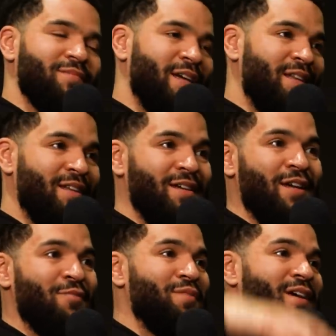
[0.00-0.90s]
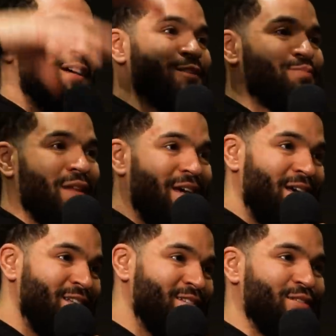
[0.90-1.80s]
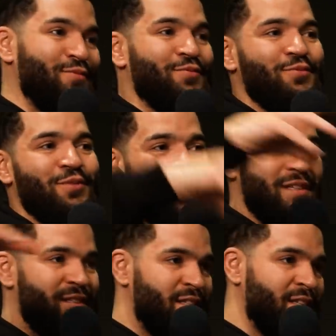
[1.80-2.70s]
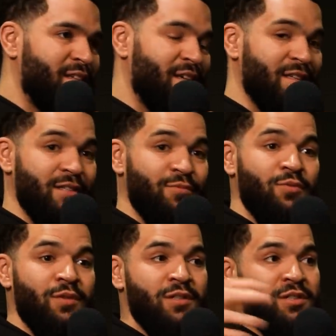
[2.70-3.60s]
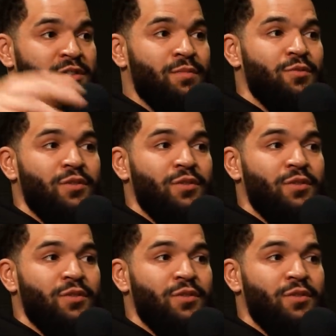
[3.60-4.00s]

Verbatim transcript: and the NBA's plans of where they see things, and we win a chip.